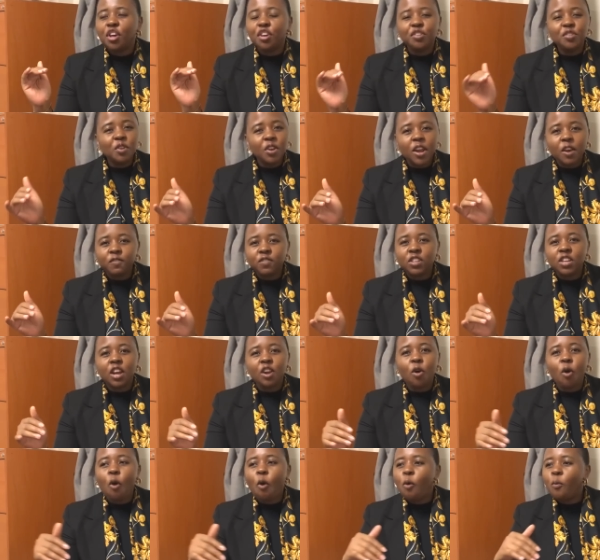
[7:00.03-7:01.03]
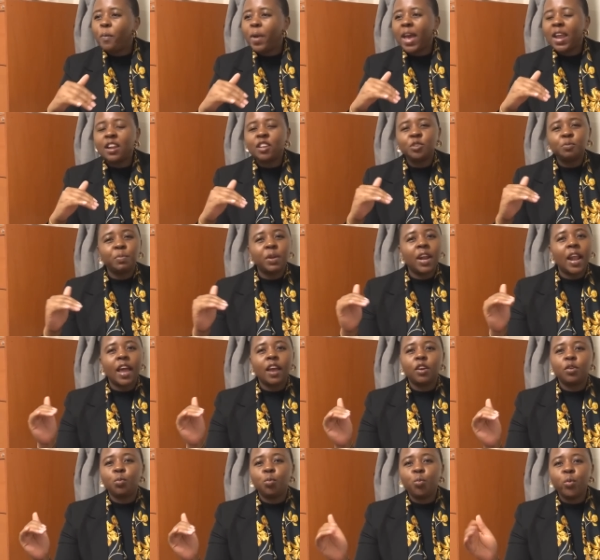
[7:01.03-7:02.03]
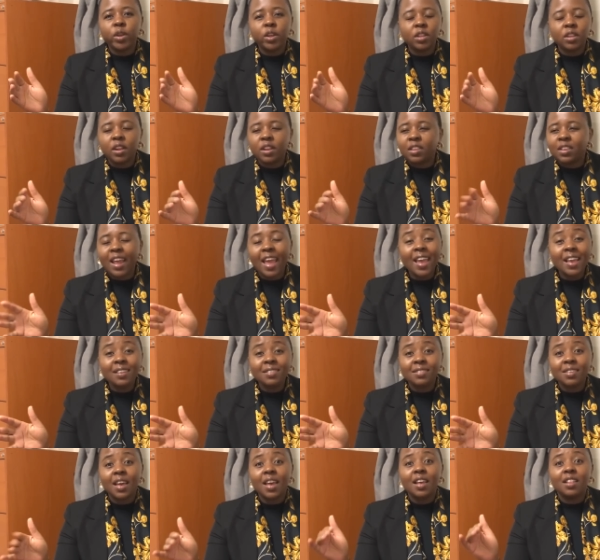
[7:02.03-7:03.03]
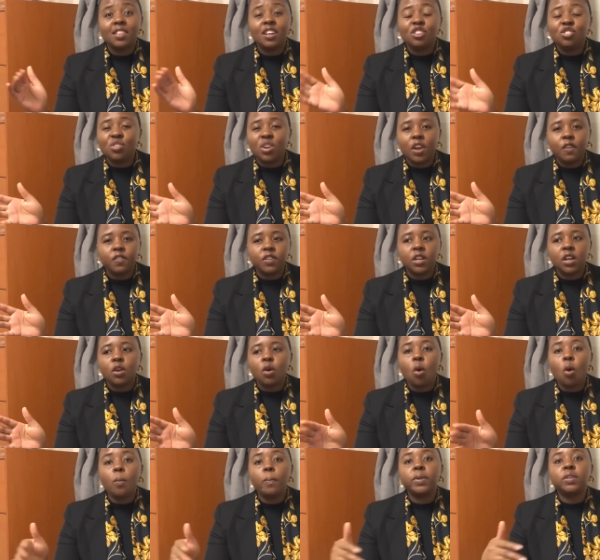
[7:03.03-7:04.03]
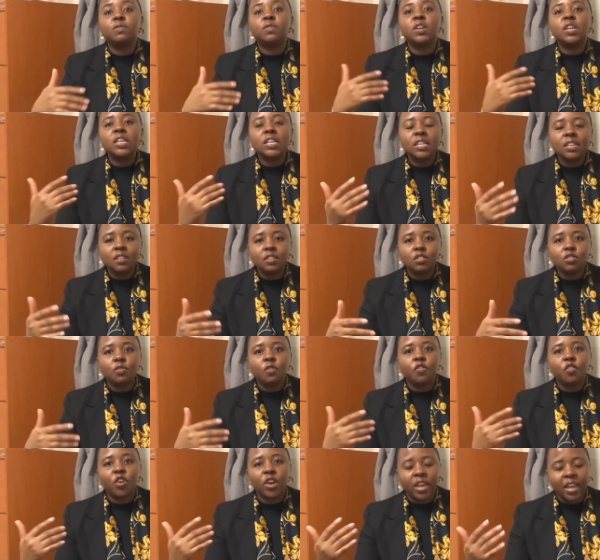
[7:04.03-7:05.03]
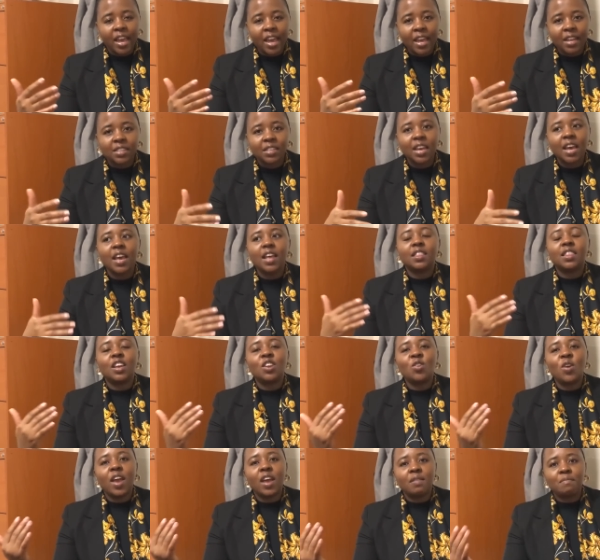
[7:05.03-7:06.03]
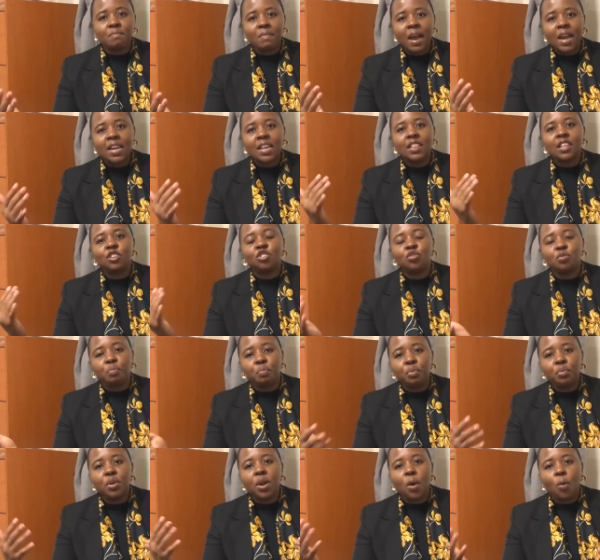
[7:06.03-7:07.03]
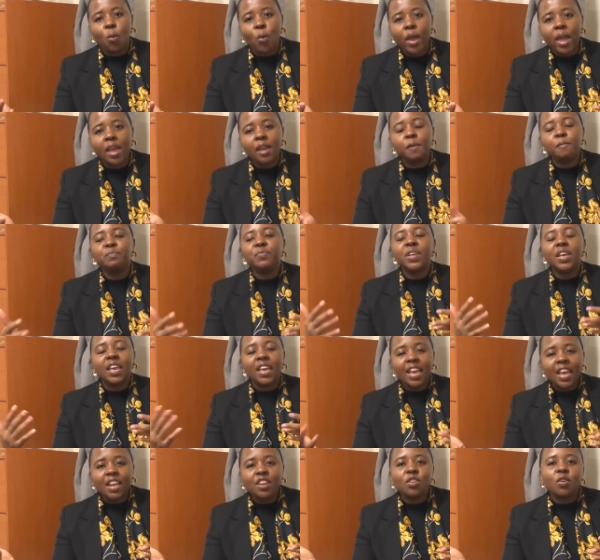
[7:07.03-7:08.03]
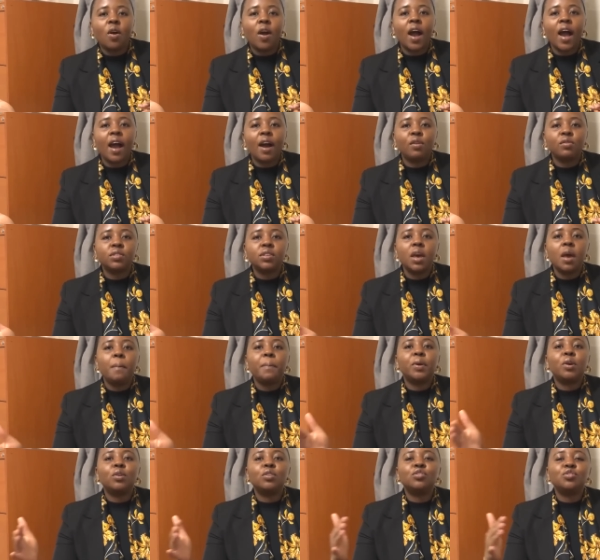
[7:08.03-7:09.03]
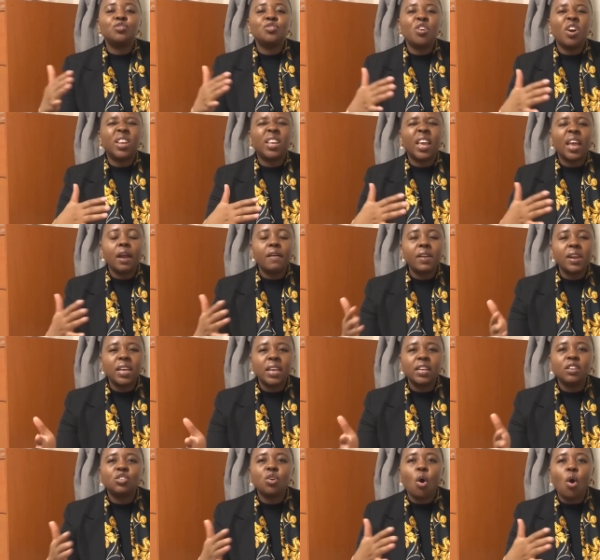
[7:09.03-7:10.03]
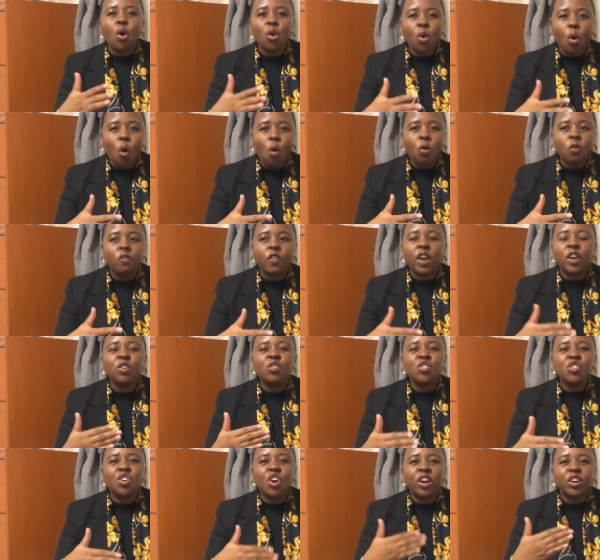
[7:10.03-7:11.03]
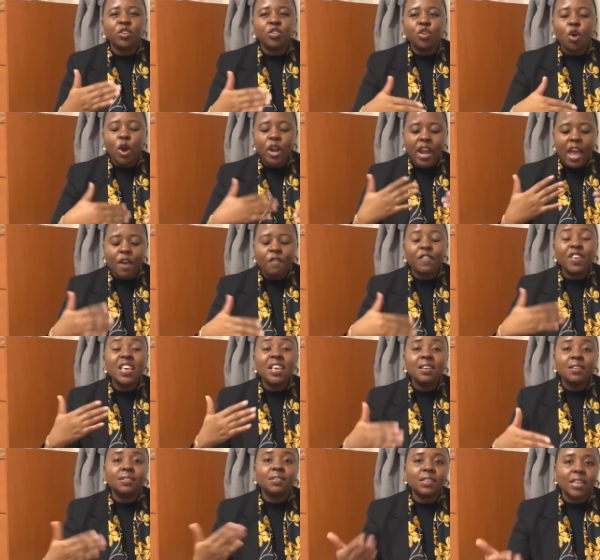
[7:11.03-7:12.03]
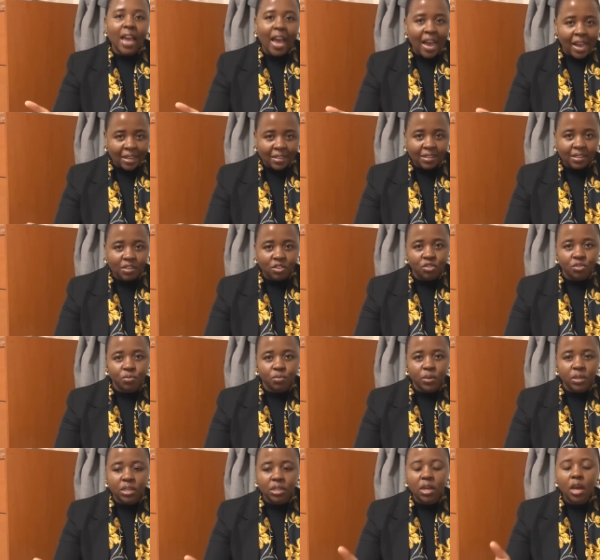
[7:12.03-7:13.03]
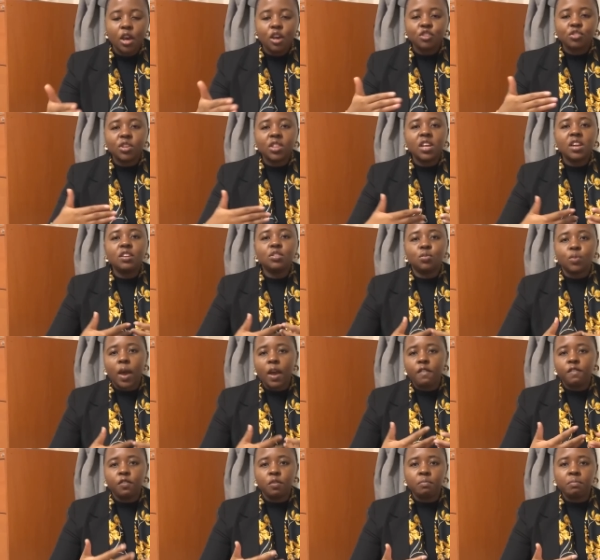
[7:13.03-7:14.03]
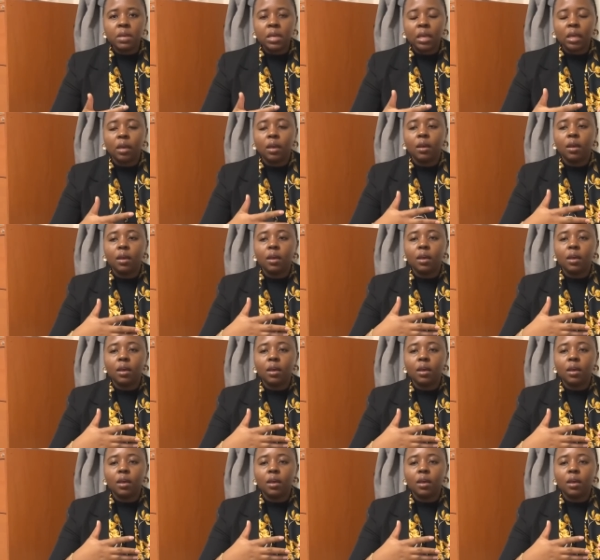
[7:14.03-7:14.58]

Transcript: you left it at home, and it's been like the days that you left it at home. It's very easy to forget that you had money that you put put away in your house because you're not carrying it all over. You're not, you don't have easy access to it. So that is why for me,